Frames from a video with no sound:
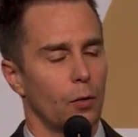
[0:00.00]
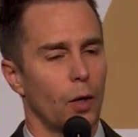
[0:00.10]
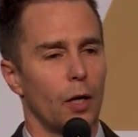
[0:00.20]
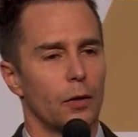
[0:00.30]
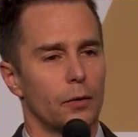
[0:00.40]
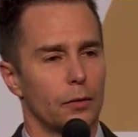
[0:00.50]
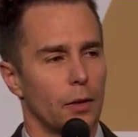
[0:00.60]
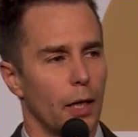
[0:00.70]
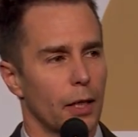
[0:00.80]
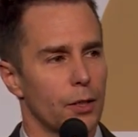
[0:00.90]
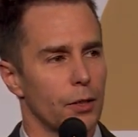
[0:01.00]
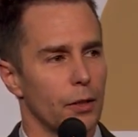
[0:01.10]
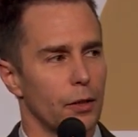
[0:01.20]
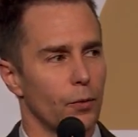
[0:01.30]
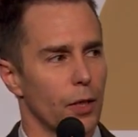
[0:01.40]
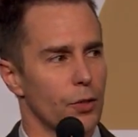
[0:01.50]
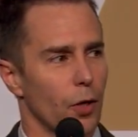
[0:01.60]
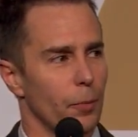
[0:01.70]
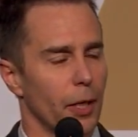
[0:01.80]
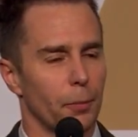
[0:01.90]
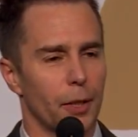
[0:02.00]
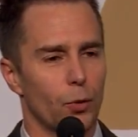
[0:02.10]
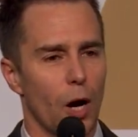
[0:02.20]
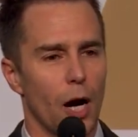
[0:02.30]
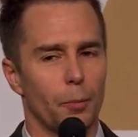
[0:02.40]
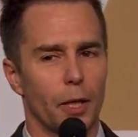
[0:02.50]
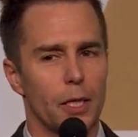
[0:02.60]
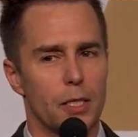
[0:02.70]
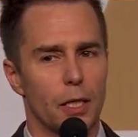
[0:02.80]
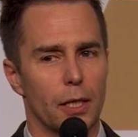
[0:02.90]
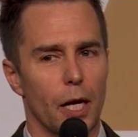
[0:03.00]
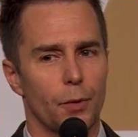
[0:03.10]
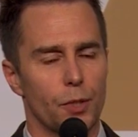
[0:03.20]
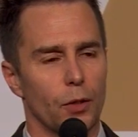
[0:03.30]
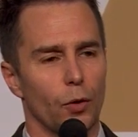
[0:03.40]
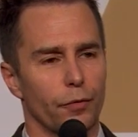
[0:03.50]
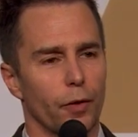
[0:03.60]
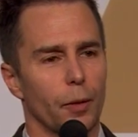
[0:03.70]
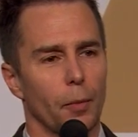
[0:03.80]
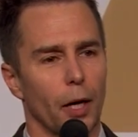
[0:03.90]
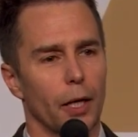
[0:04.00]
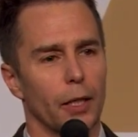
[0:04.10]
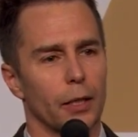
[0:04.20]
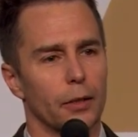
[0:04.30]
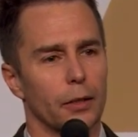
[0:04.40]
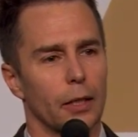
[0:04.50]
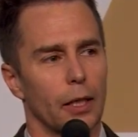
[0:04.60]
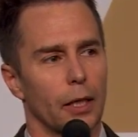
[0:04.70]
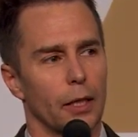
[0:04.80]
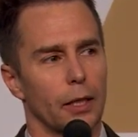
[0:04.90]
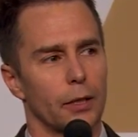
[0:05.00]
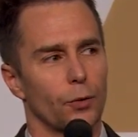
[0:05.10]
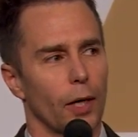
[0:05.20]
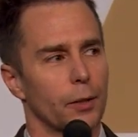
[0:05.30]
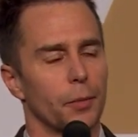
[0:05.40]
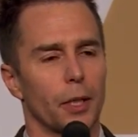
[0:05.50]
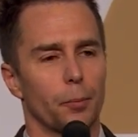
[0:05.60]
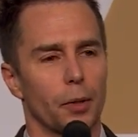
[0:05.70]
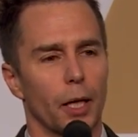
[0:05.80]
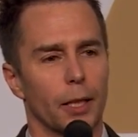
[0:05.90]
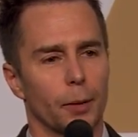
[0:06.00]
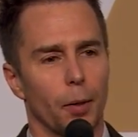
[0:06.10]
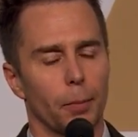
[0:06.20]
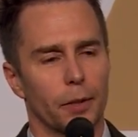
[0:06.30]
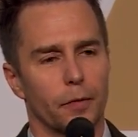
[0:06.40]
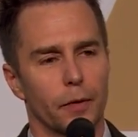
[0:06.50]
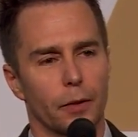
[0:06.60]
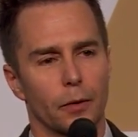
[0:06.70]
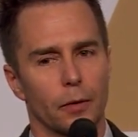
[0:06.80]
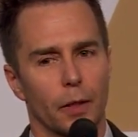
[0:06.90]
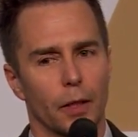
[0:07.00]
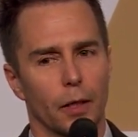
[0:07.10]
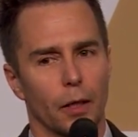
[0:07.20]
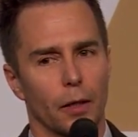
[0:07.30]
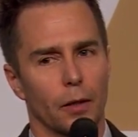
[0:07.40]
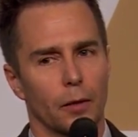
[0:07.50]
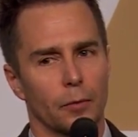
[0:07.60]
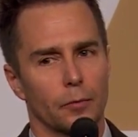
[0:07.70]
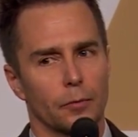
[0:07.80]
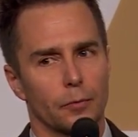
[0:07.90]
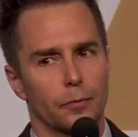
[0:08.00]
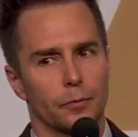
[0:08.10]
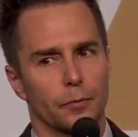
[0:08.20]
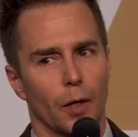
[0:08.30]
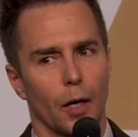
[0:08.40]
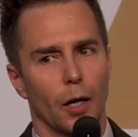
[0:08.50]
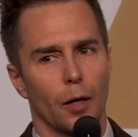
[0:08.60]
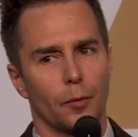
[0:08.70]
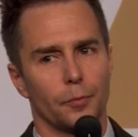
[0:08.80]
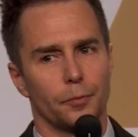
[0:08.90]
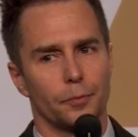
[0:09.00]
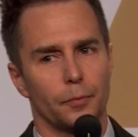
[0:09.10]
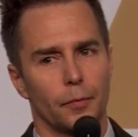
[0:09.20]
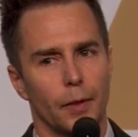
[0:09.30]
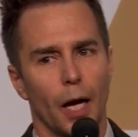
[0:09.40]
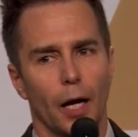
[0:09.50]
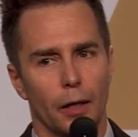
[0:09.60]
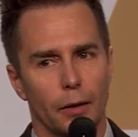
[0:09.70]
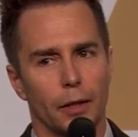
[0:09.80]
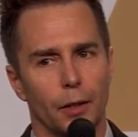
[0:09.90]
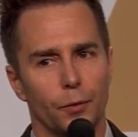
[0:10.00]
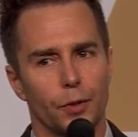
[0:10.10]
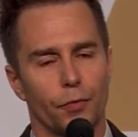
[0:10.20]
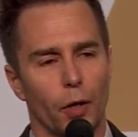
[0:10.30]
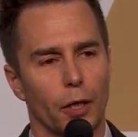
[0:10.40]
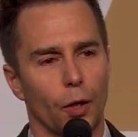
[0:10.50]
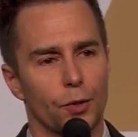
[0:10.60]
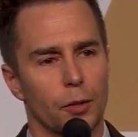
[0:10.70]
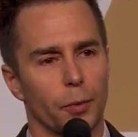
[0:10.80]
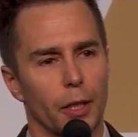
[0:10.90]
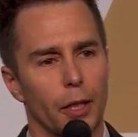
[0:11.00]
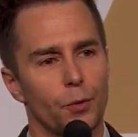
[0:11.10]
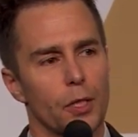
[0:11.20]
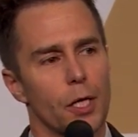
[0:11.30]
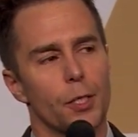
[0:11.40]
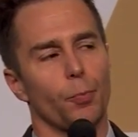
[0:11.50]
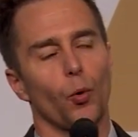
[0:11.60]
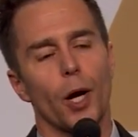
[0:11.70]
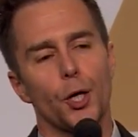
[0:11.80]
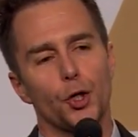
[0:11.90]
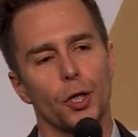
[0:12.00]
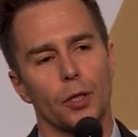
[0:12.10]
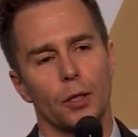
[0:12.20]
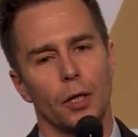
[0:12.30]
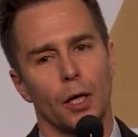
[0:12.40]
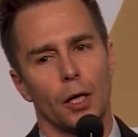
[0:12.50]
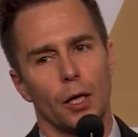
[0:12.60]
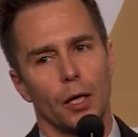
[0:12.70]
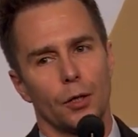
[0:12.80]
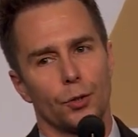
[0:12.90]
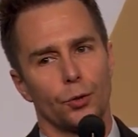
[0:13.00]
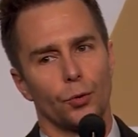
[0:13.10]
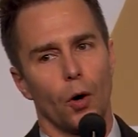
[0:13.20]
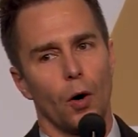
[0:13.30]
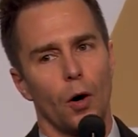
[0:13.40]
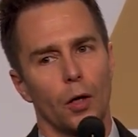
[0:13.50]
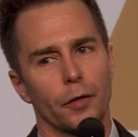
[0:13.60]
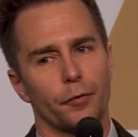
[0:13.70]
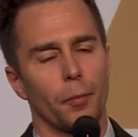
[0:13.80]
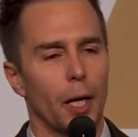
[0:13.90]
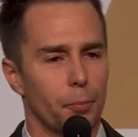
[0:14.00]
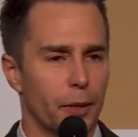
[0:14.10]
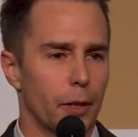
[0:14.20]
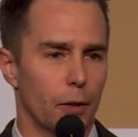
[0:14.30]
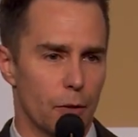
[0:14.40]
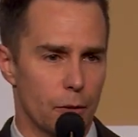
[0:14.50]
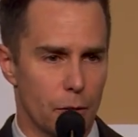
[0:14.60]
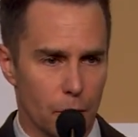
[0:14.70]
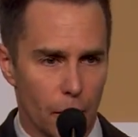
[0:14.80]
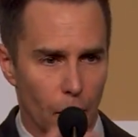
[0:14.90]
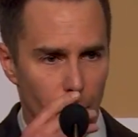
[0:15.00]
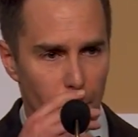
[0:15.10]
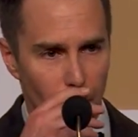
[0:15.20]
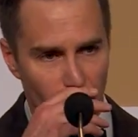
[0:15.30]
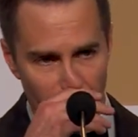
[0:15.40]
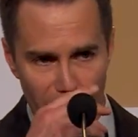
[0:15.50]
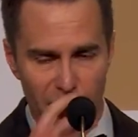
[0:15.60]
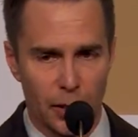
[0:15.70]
Well, I guess... You want to start making me cry, but he was an old friend of mine, and he directed me in a play at the Public Theater, and he was very close to me, and he was an inspiration to all of my peers, you know, people like